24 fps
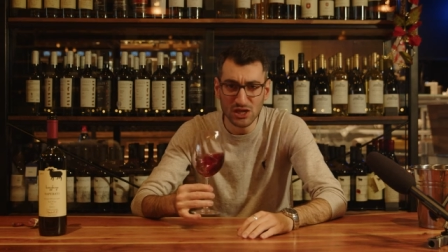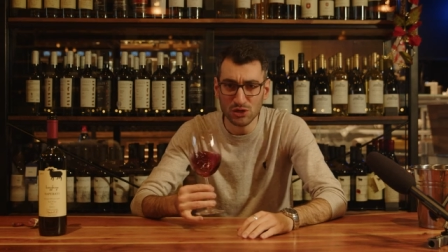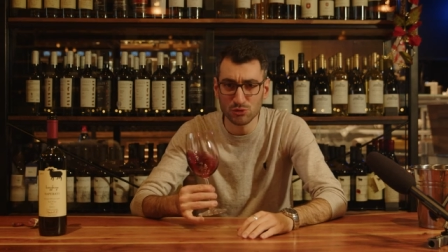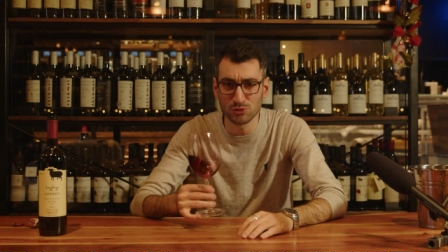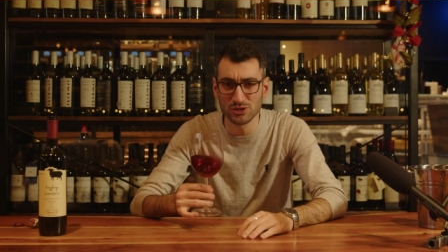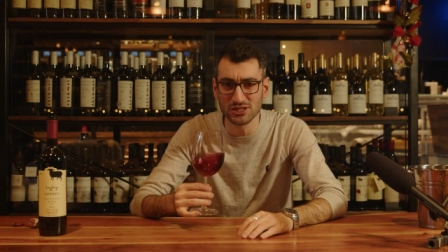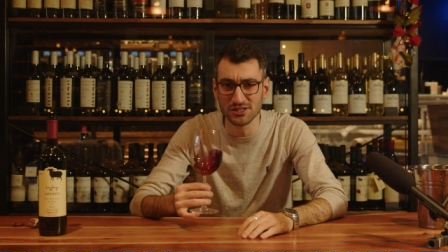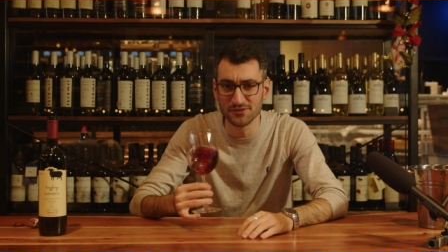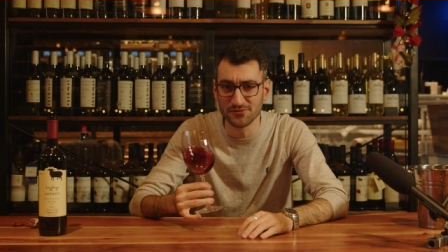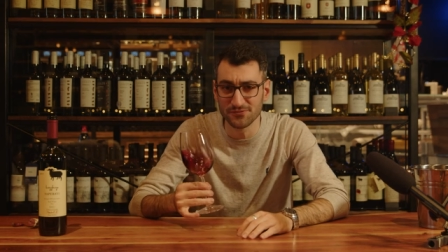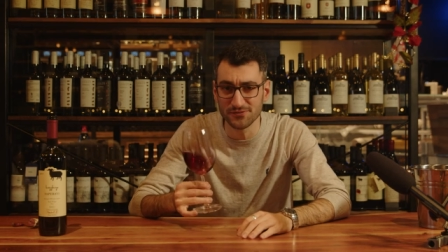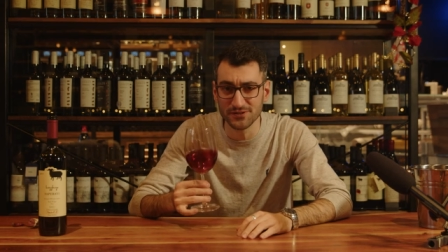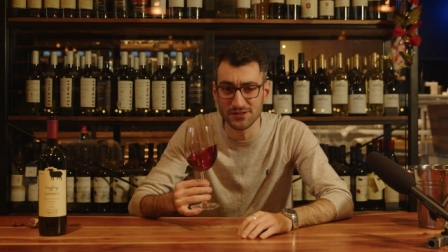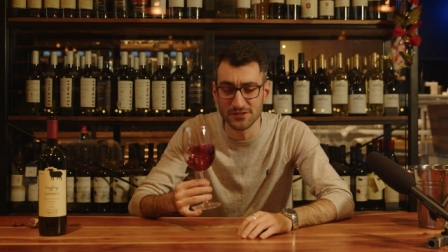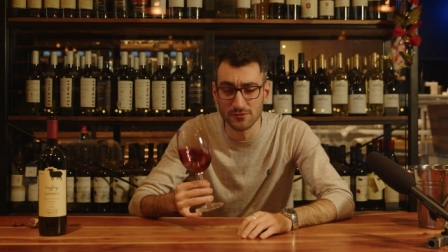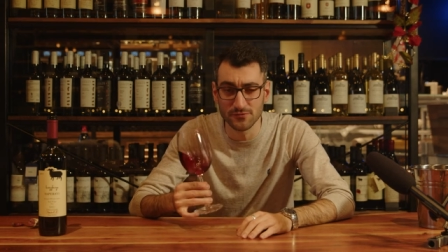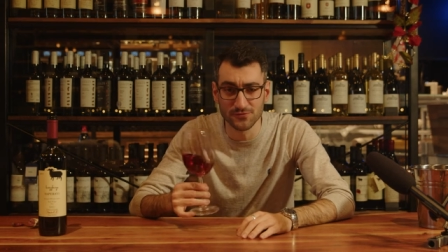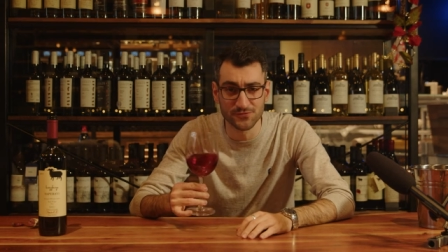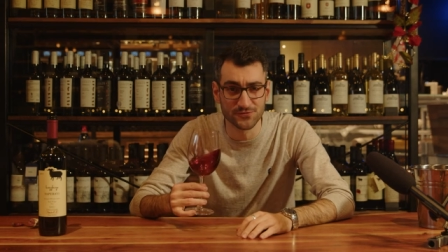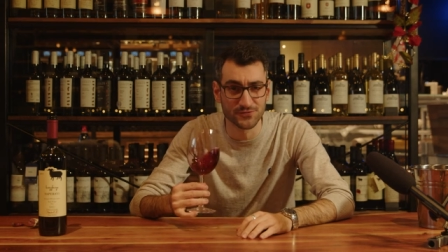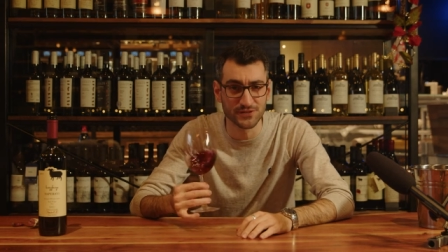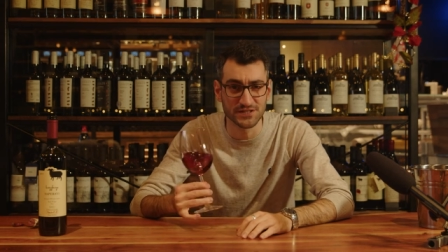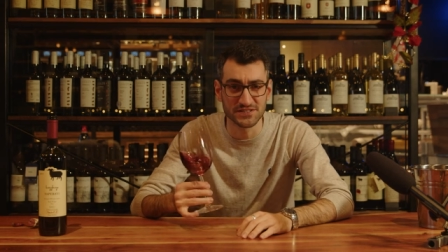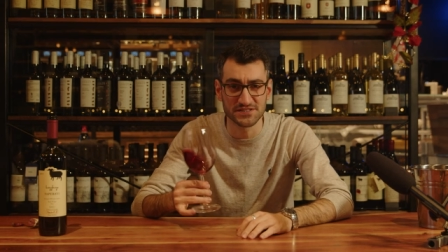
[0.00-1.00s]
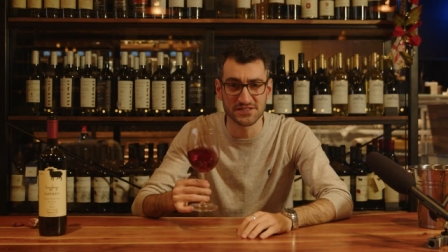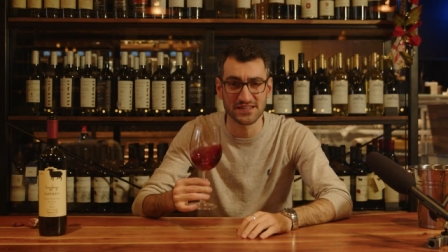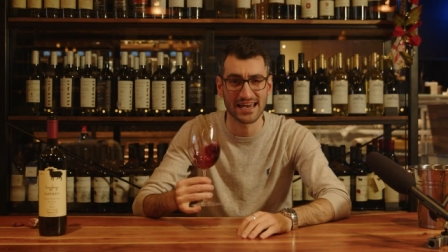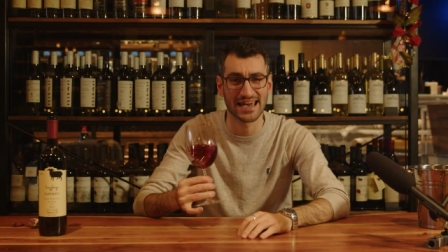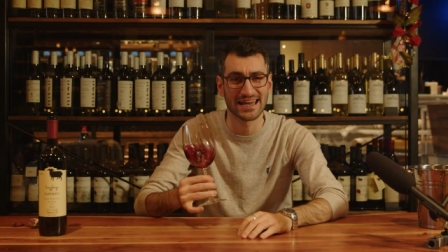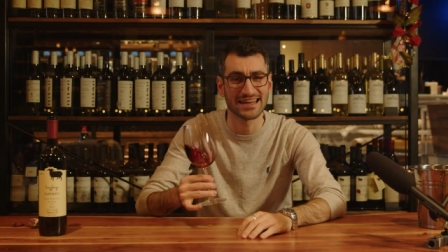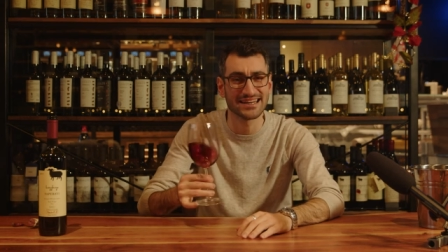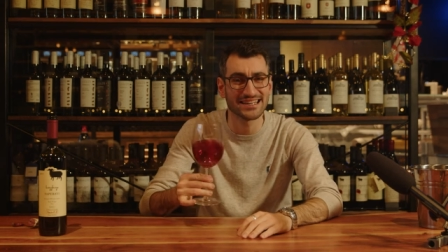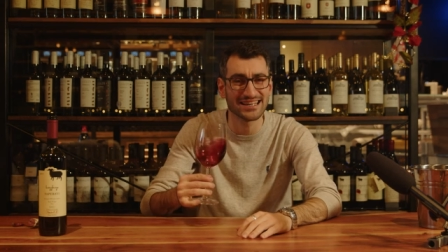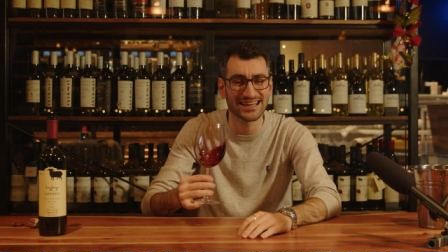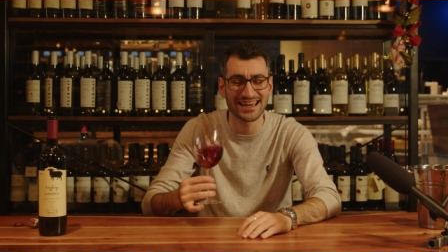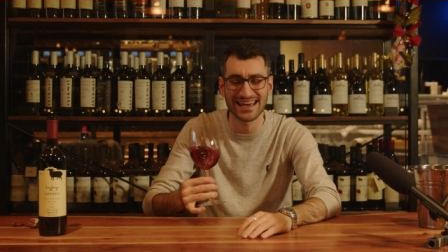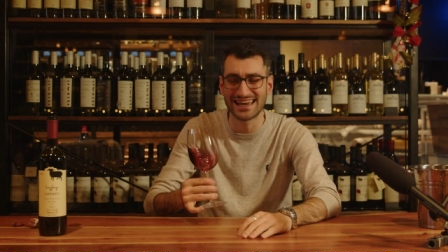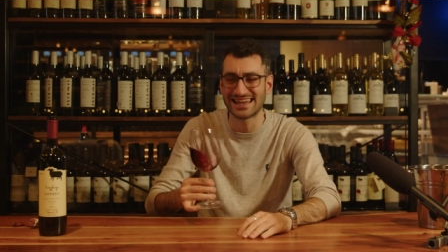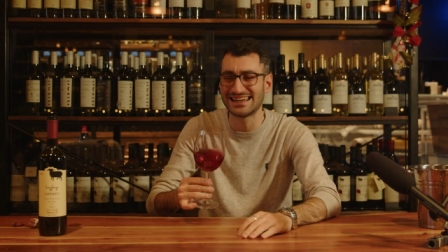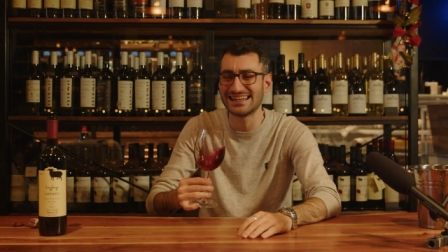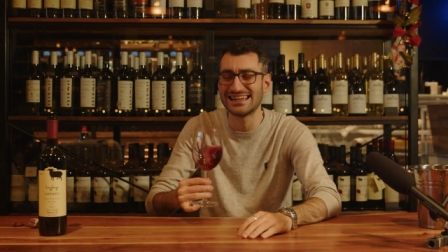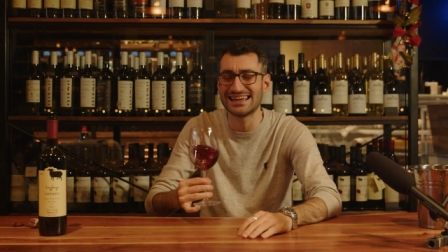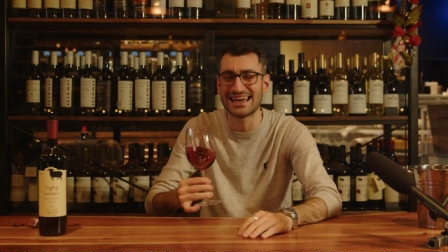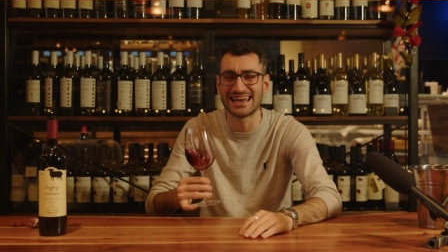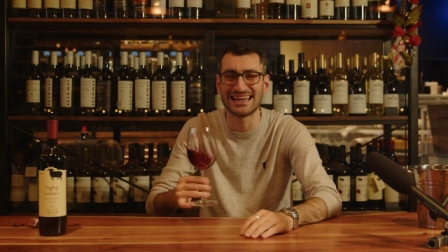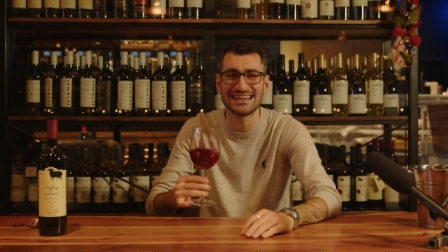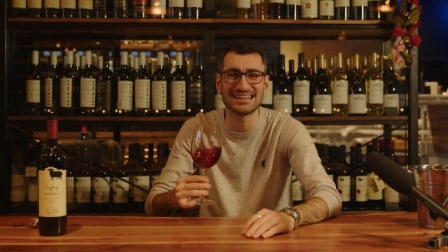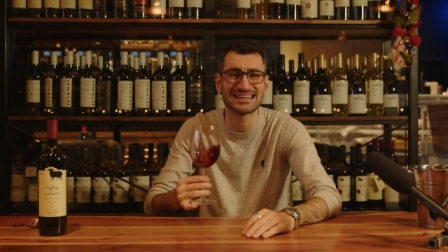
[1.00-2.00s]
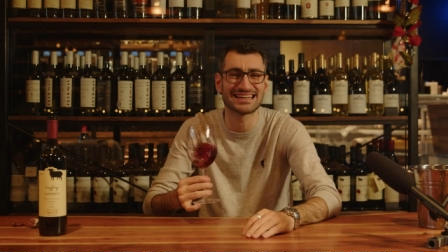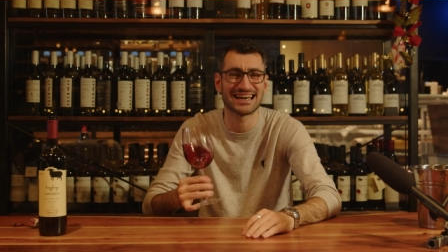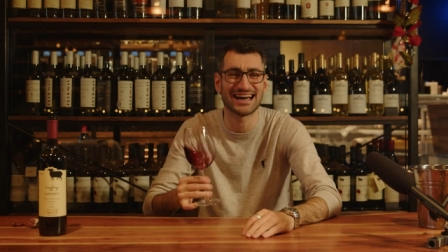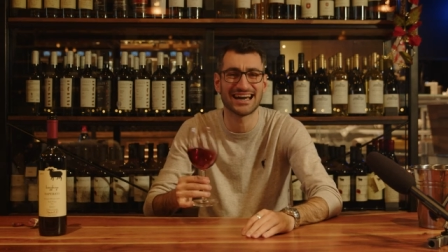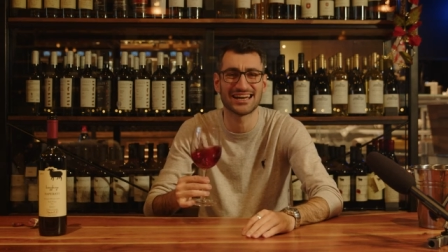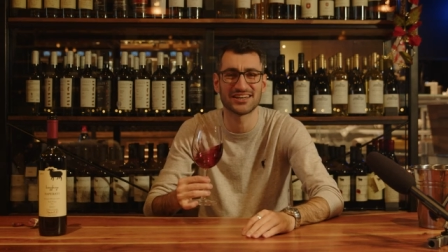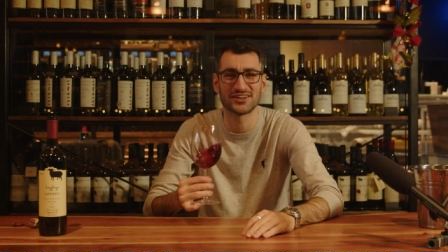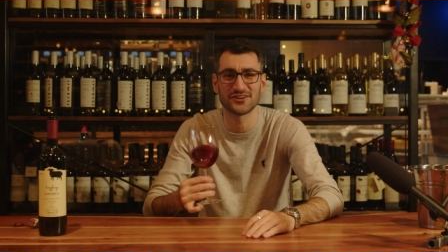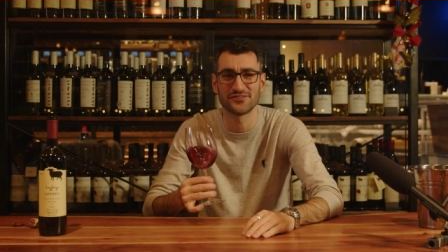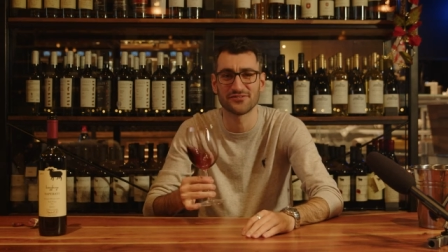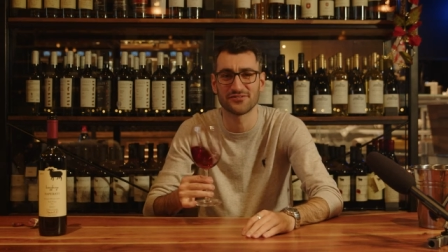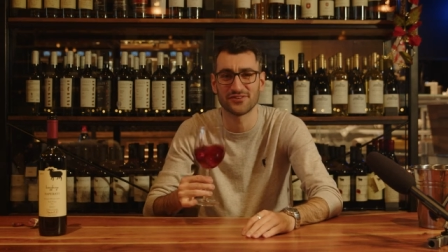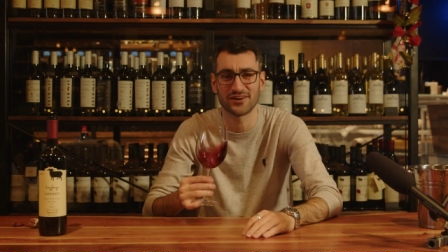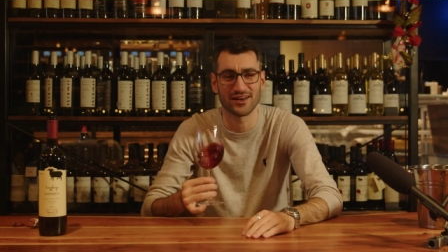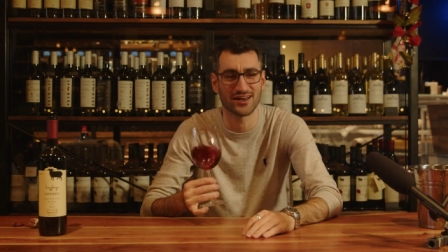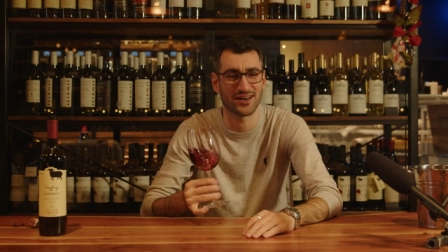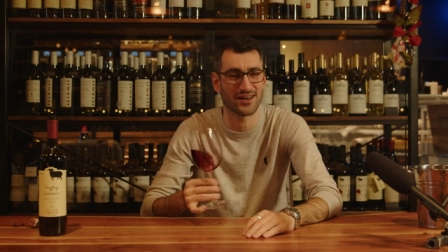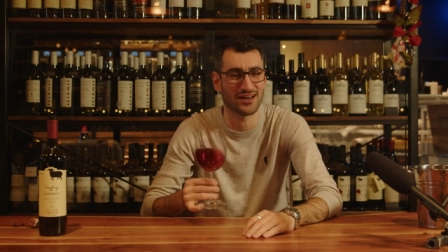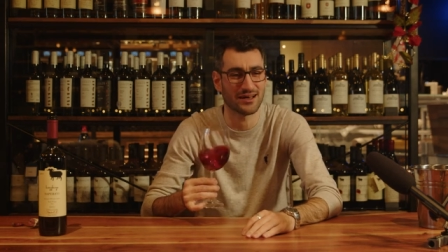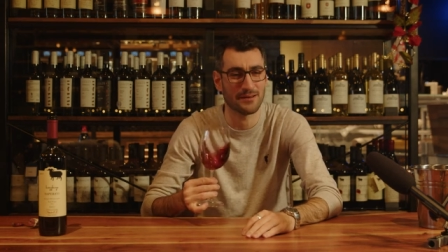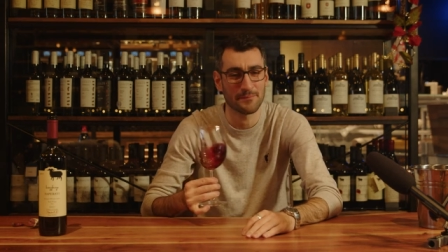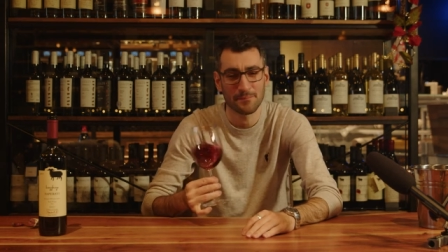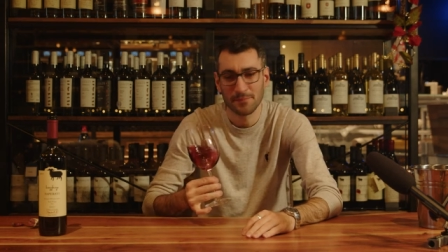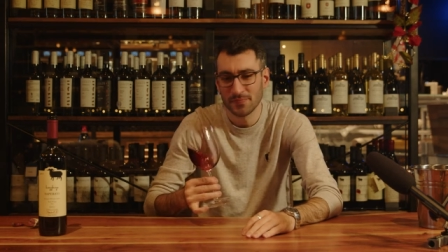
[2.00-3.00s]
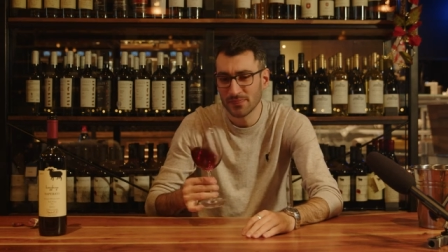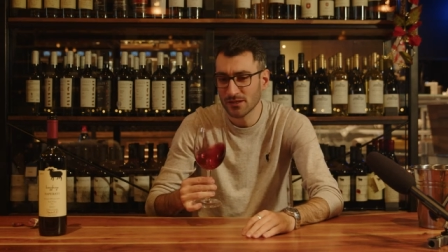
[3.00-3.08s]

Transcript: really fit, fit any any any kind of uh,